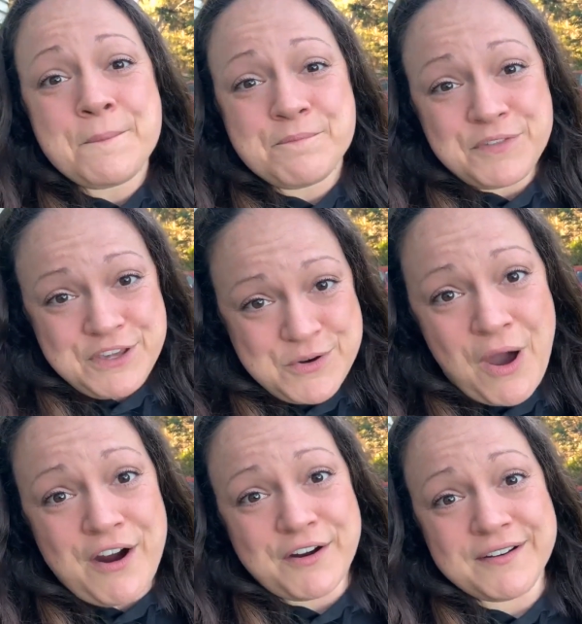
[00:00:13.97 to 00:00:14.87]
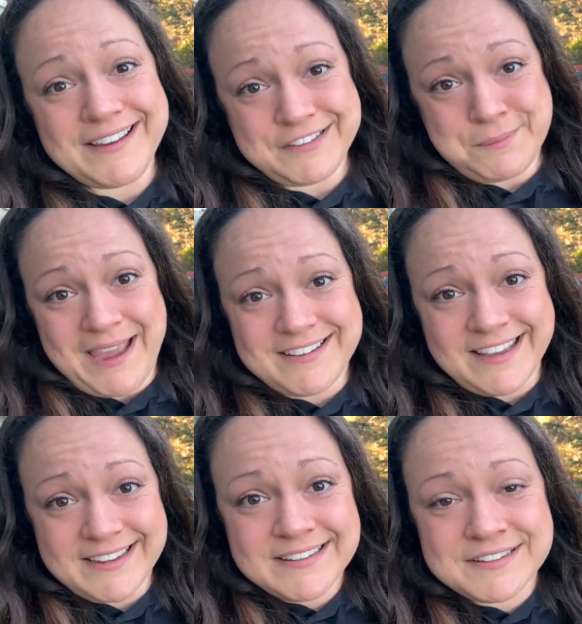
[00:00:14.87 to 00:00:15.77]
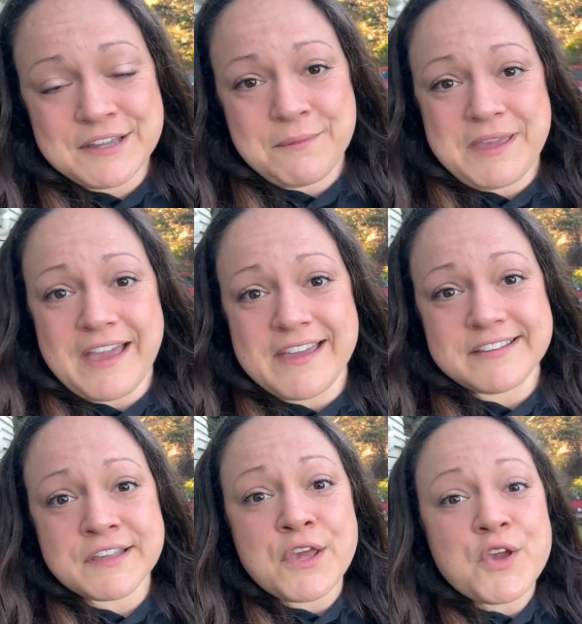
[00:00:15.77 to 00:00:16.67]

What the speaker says: you are expecting because